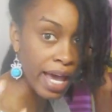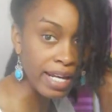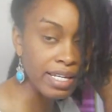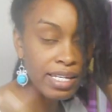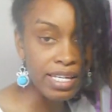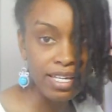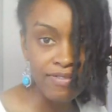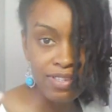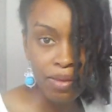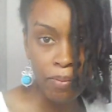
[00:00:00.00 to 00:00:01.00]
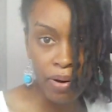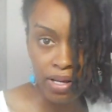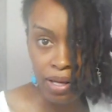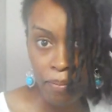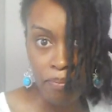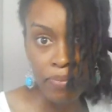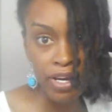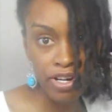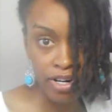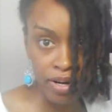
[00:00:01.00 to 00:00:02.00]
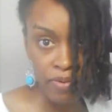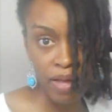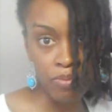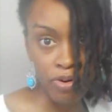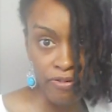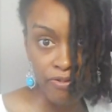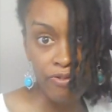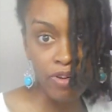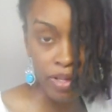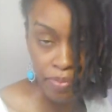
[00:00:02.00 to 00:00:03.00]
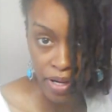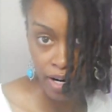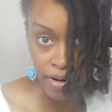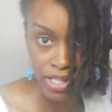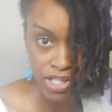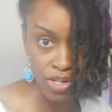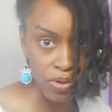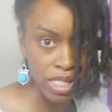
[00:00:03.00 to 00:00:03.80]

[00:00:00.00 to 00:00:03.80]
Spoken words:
and it gives the bun a bigger and more full appearance. So it